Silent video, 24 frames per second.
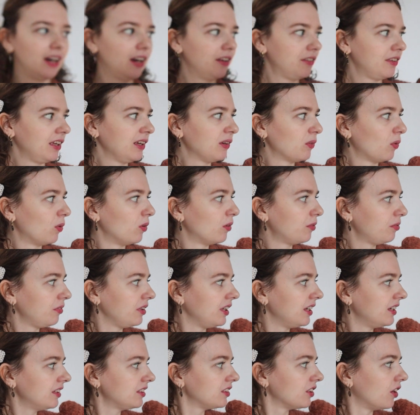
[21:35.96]
I think all of
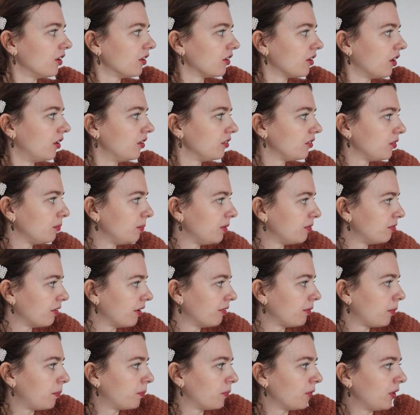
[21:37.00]
these are going to be
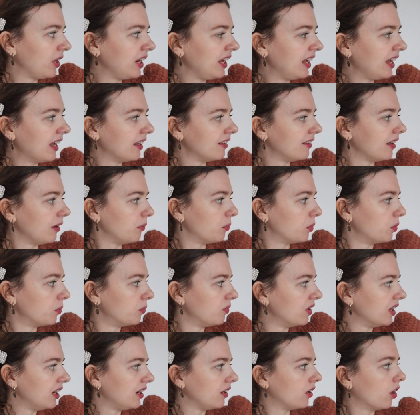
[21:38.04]
very pretty and they will
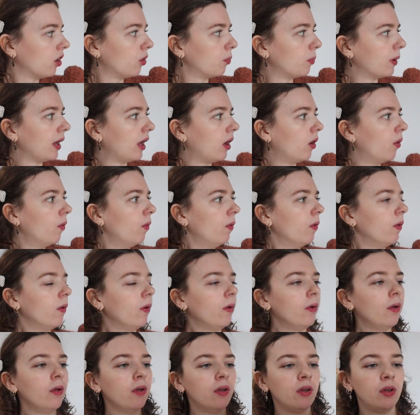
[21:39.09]
really go well
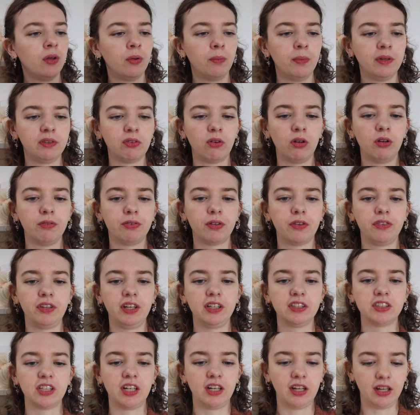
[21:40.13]
with all of the
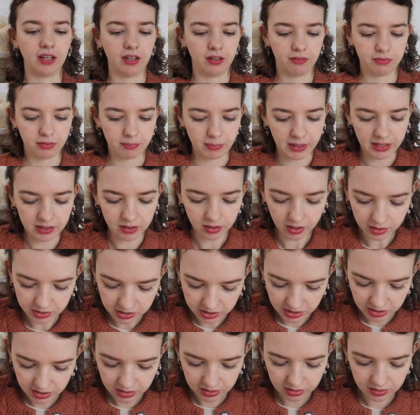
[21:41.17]
things that I have in my
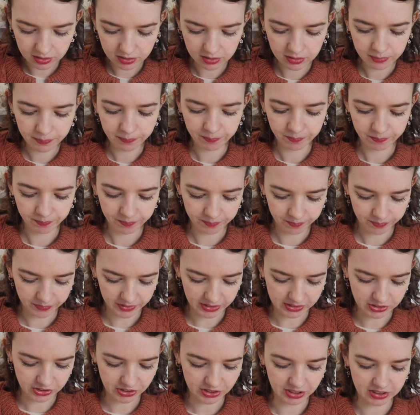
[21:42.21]
closet.
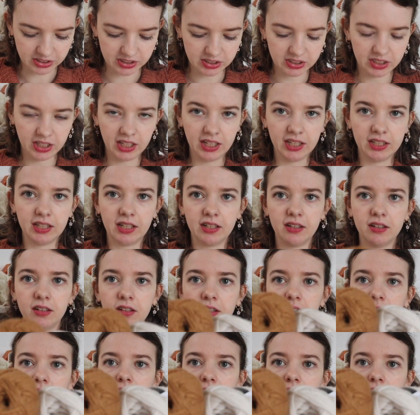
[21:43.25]
As you can see, they are